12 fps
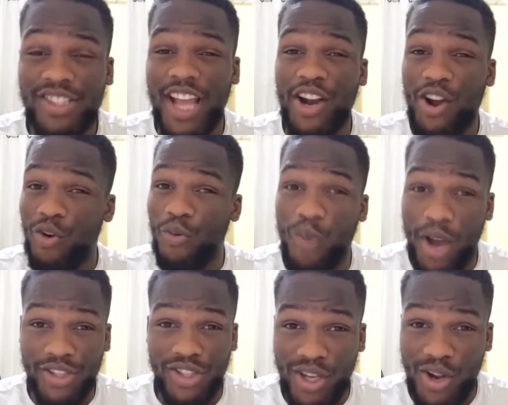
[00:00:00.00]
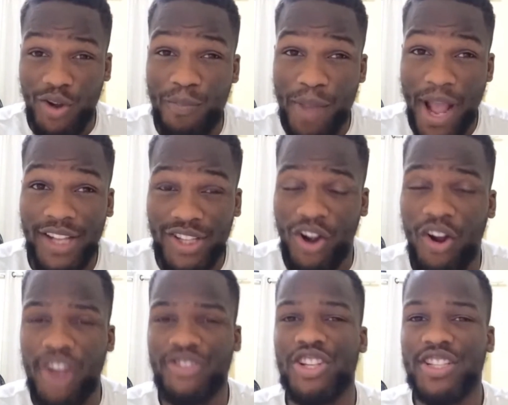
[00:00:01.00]
as I don't want to go back to
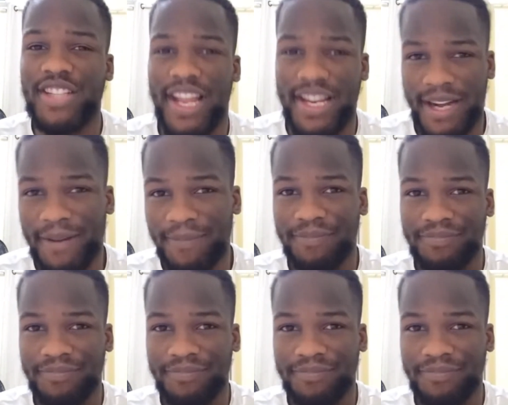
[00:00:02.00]
Argentina,